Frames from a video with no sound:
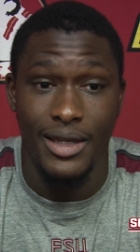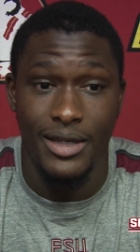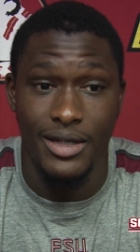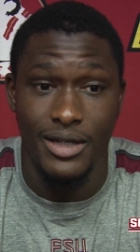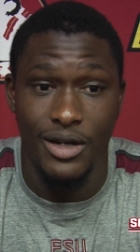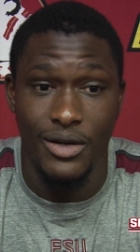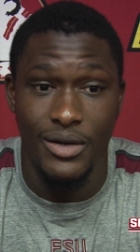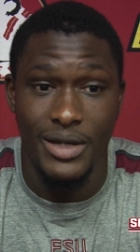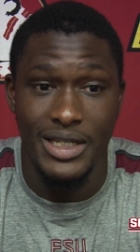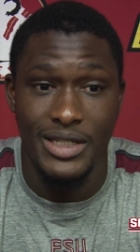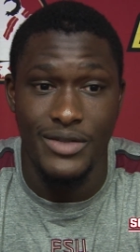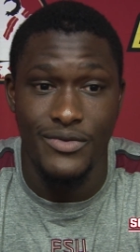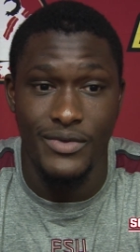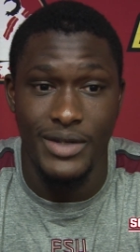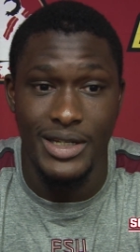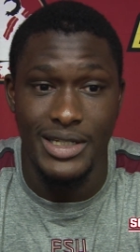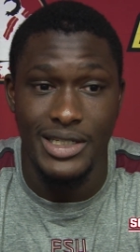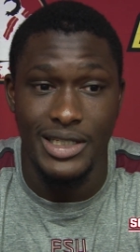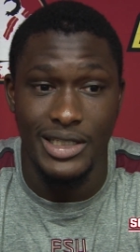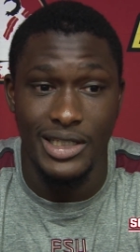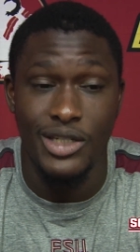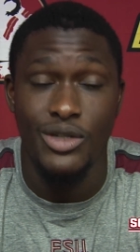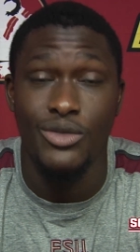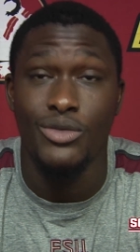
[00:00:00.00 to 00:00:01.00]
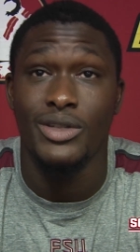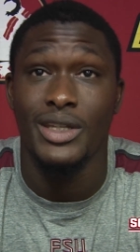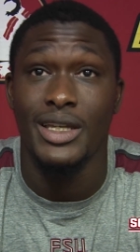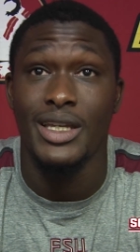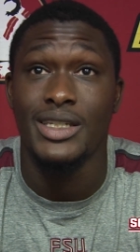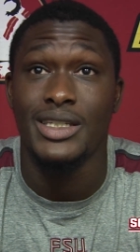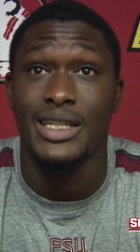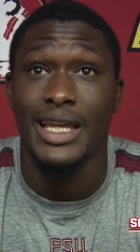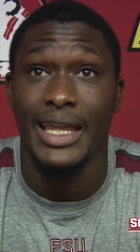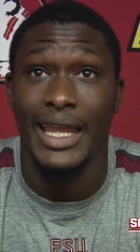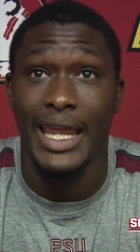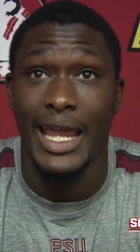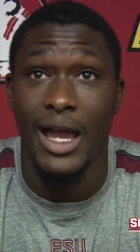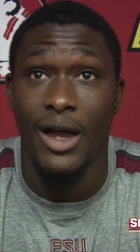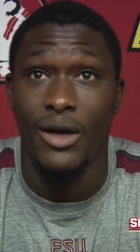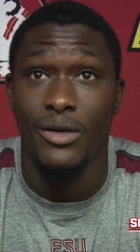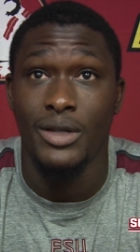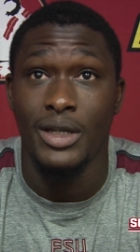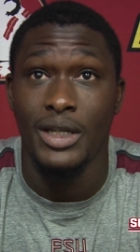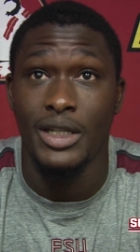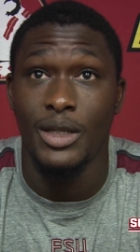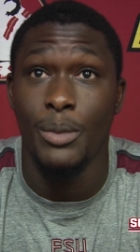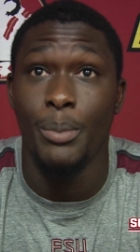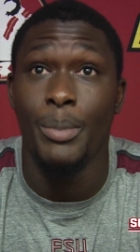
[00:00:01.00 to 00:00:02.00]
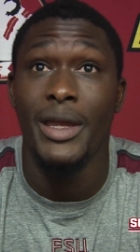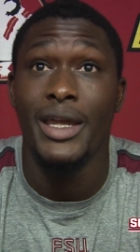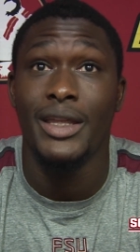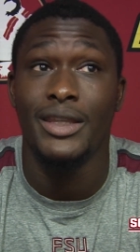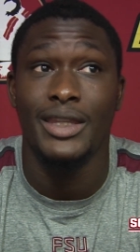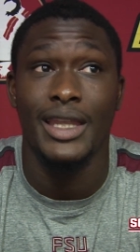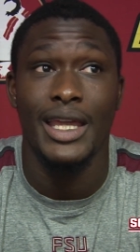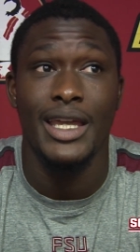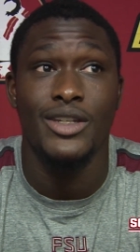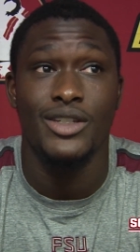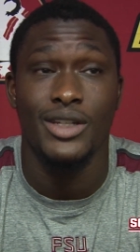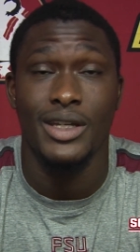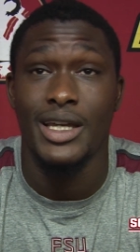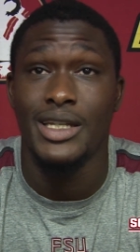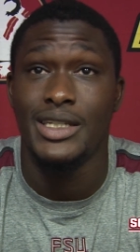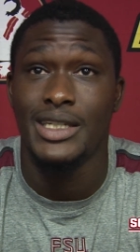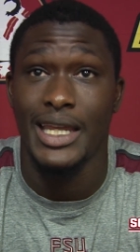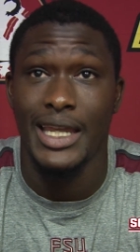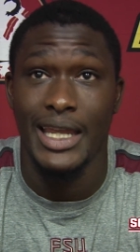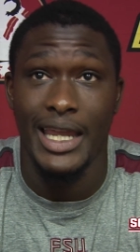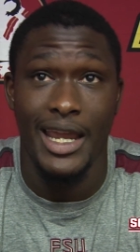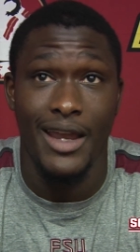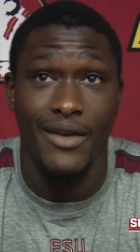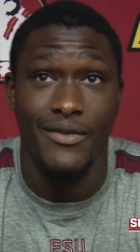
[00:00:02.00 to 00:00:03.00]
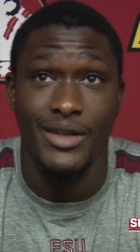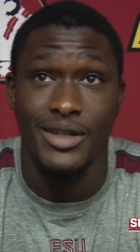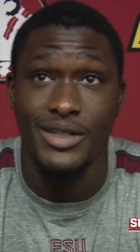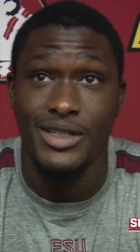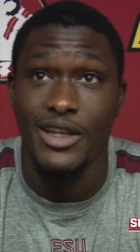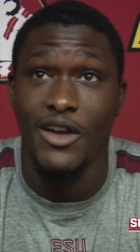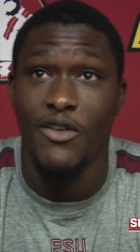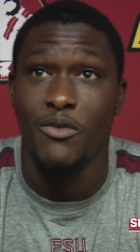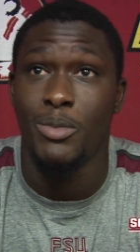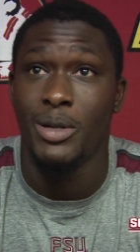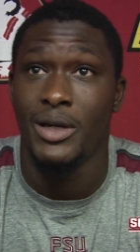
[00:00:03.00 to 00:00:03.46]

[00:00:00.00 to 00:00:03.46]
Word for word: You know it's it's the little things that count. The big things are going to take care of themselves